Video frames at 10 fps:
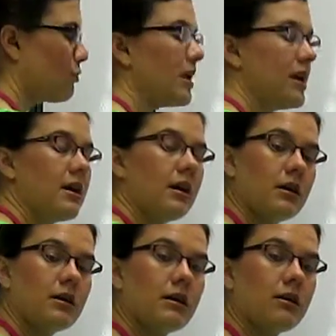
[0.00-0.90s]
me
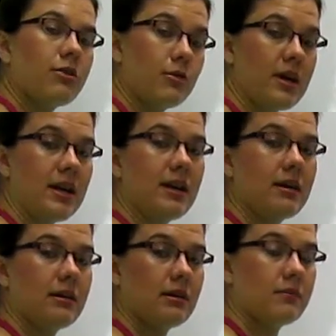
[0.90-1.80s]

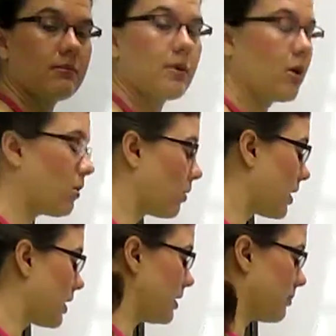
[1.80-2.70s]
3
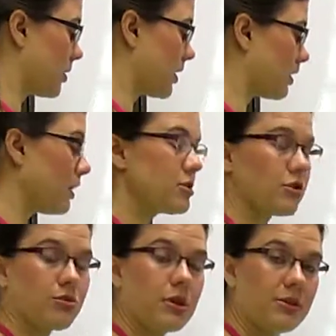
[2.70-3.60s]
or a number close
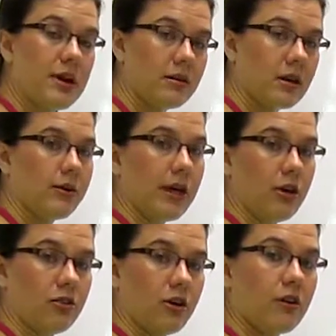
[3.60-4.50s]
to 3 without going
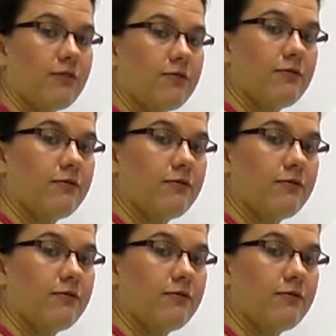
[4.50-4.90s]
over.